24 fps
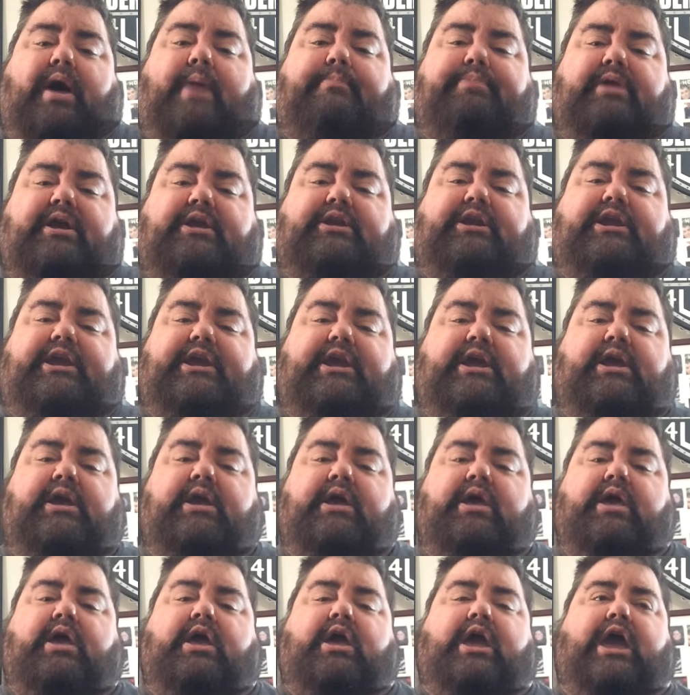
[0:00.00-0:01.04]
publicly
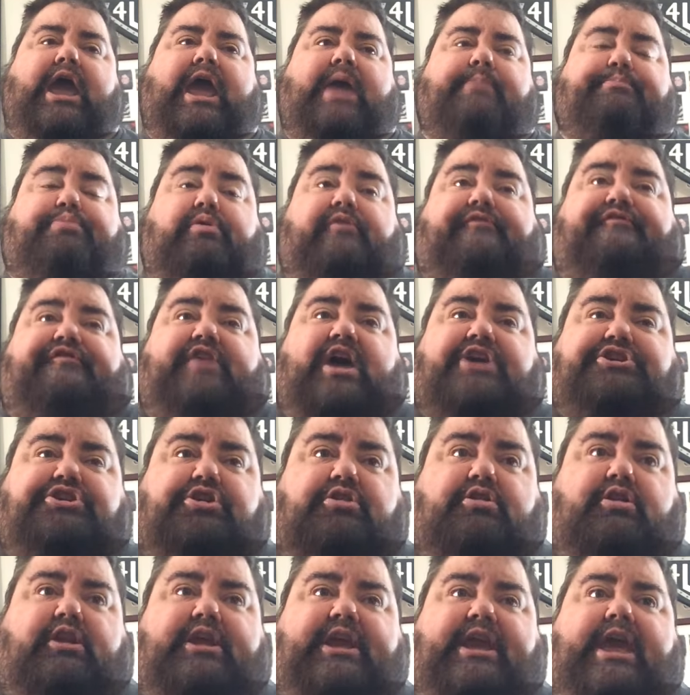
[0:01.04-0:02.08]
and
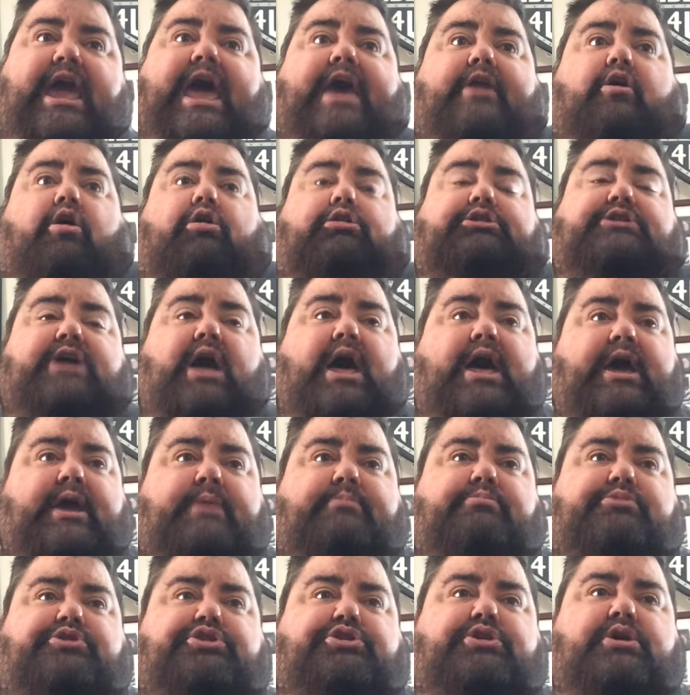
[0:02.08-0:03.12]
professionally at all
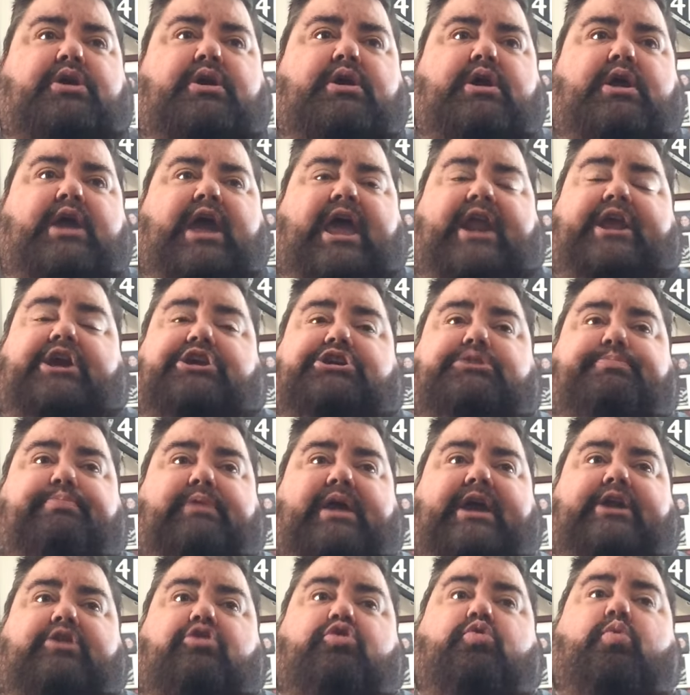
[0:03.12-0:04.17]
times and
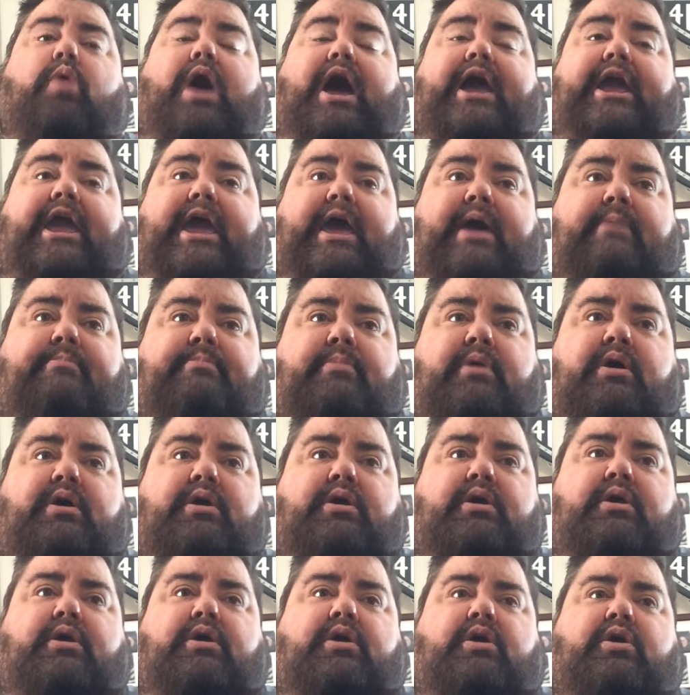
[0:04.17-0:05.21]
explain who I am
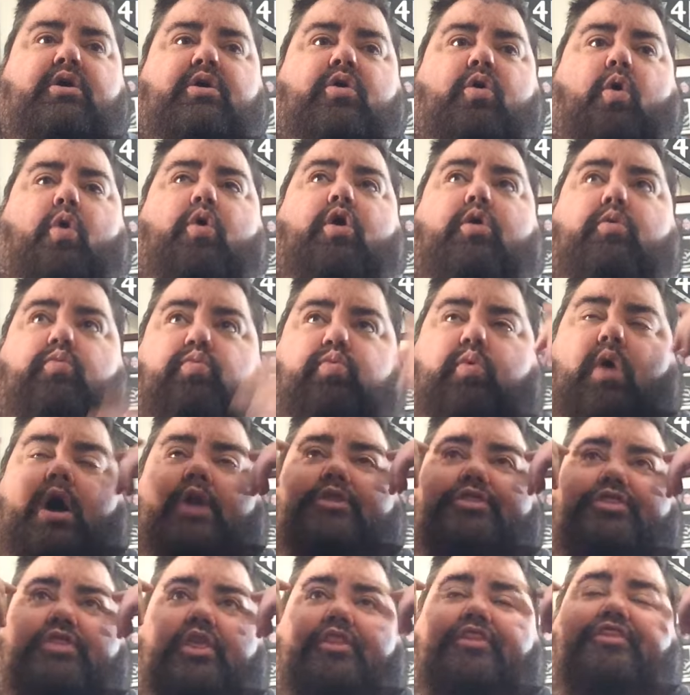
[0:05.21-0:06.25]
or
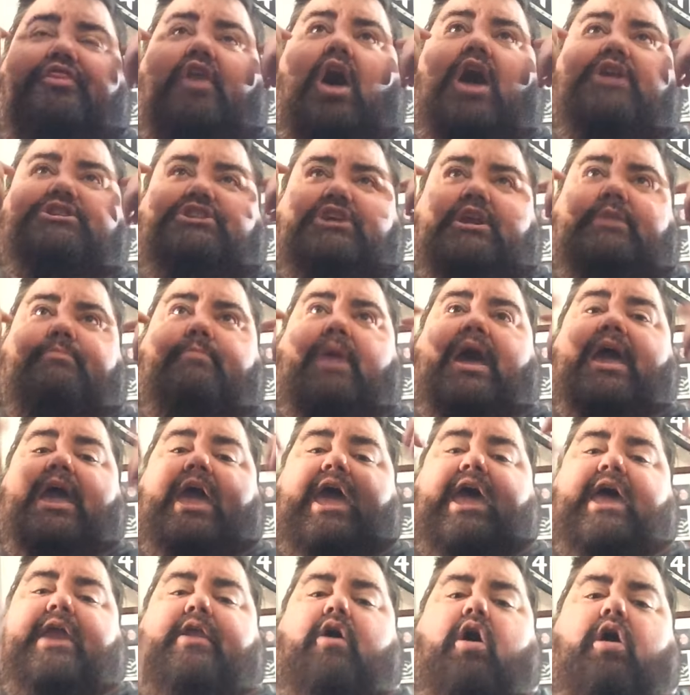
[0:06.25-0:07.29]
what the thoughts in my
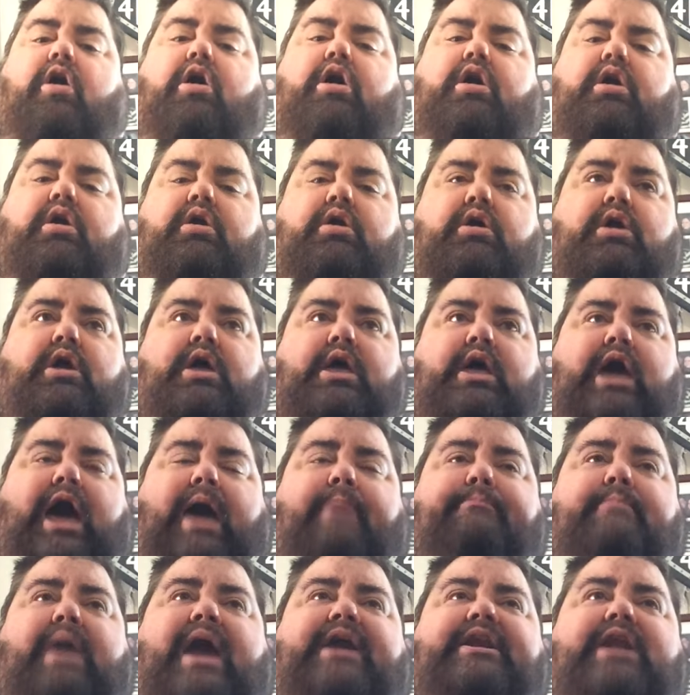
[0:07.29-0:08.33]
head are.
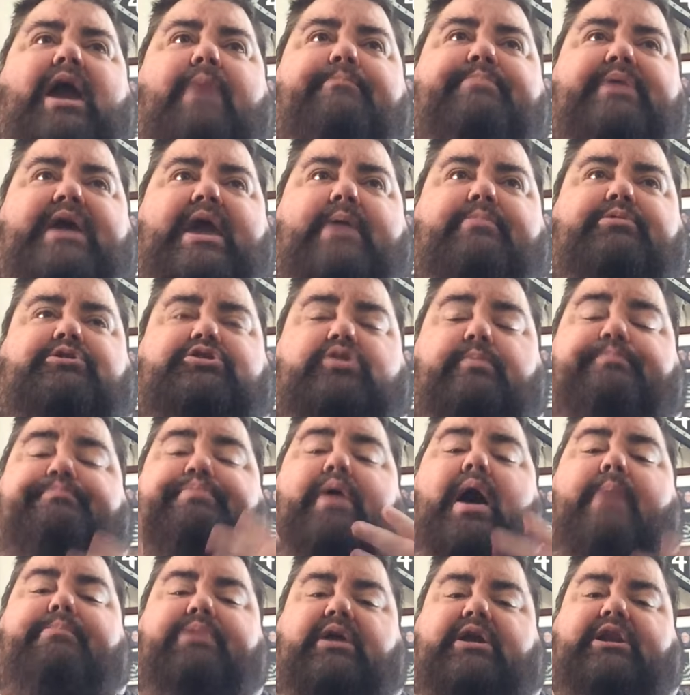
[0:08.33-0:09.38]
I might not be able to
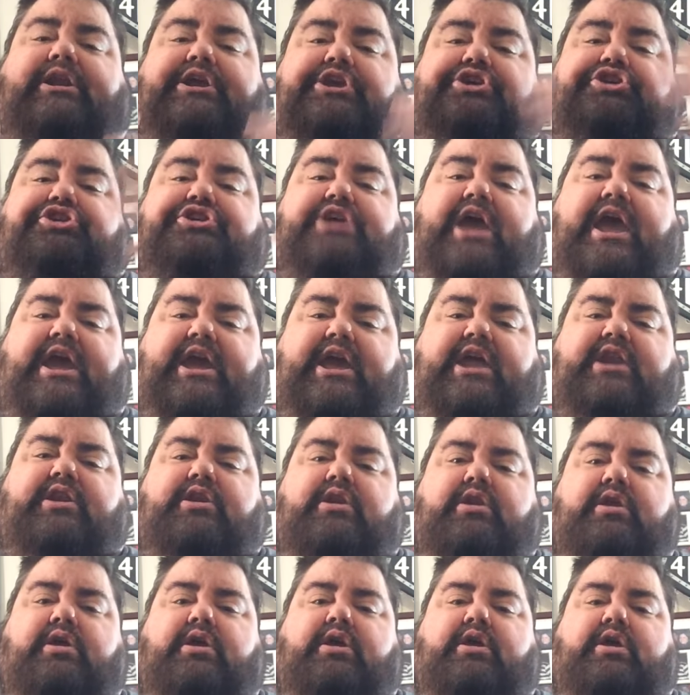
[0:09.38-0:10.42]
publicly say
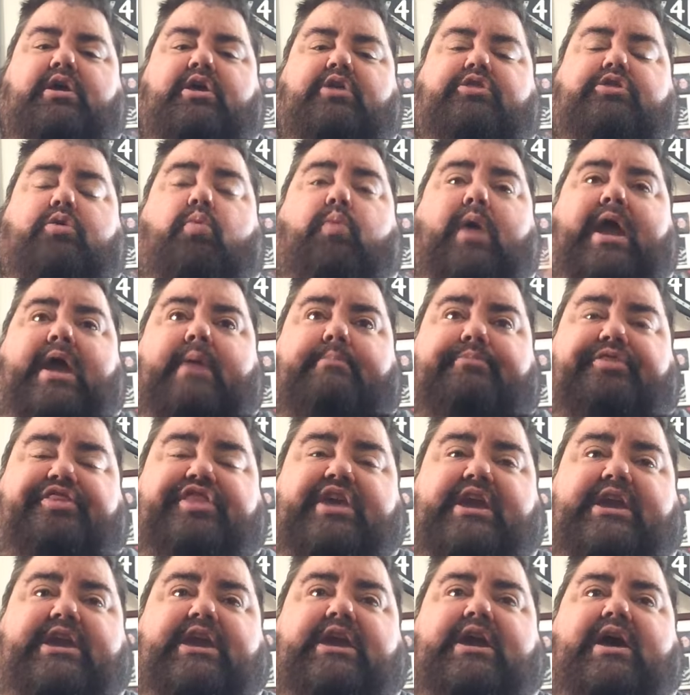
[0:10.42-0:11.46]
it the way I'm
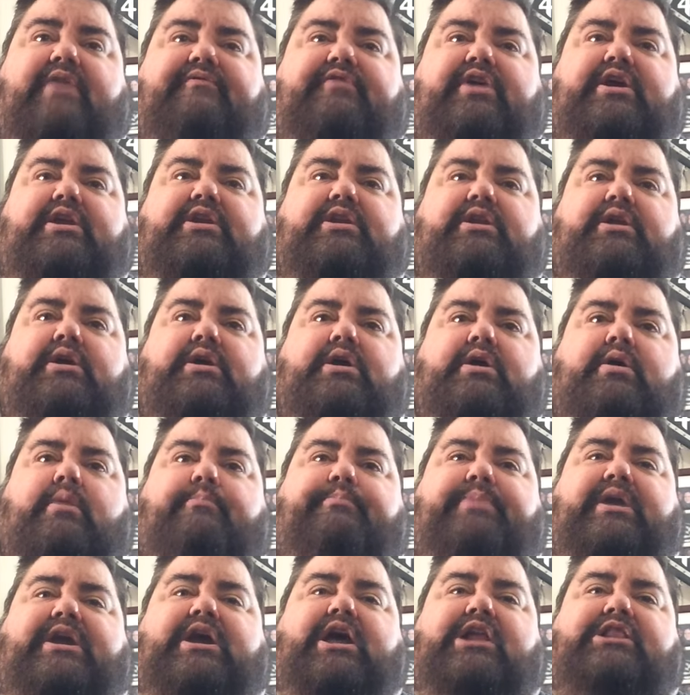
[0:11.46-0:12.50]
thinking of it
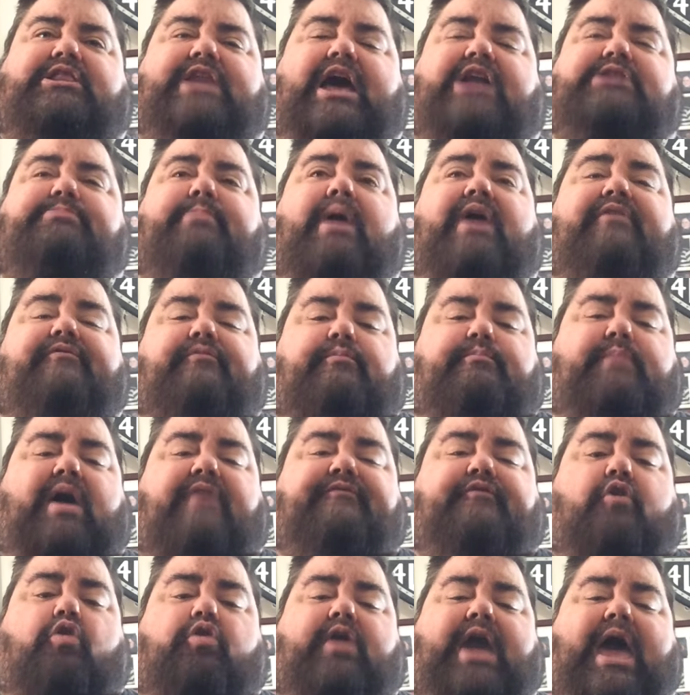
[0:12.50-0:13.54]
because that's
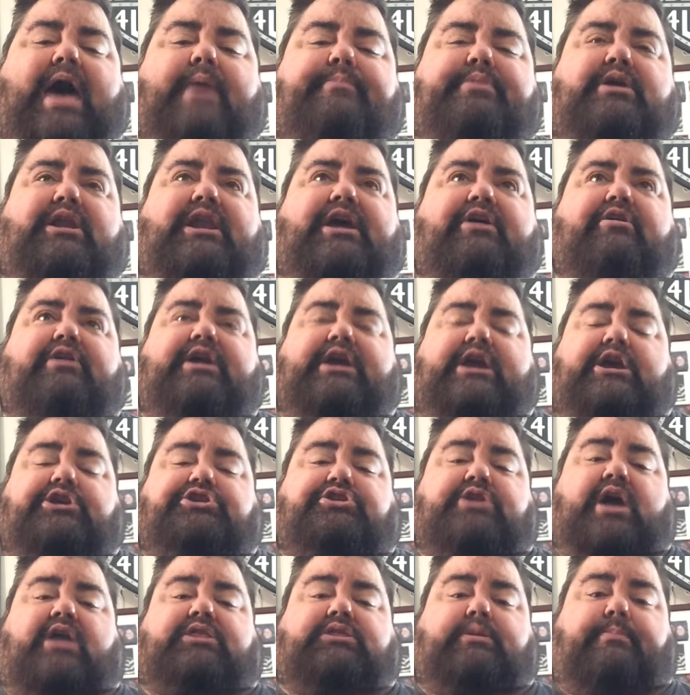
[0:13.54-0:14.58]
my vocabulary
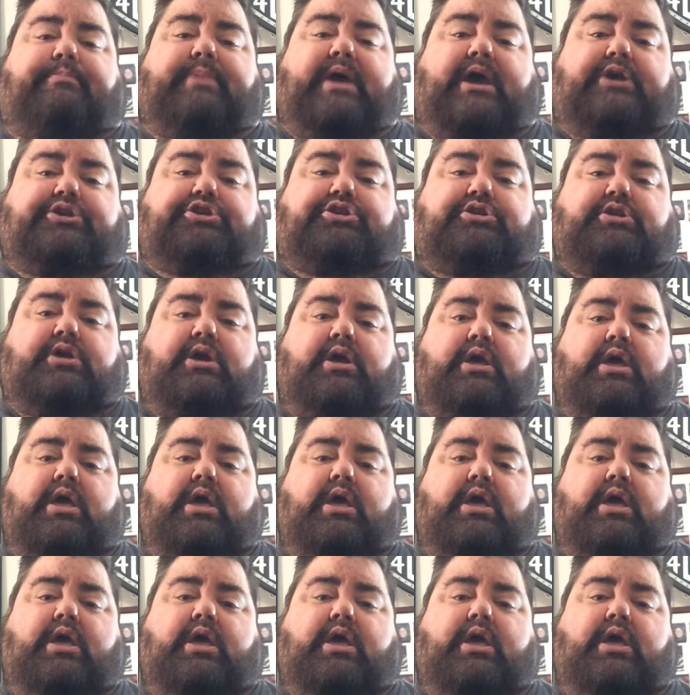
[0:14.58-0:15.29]
is not the best.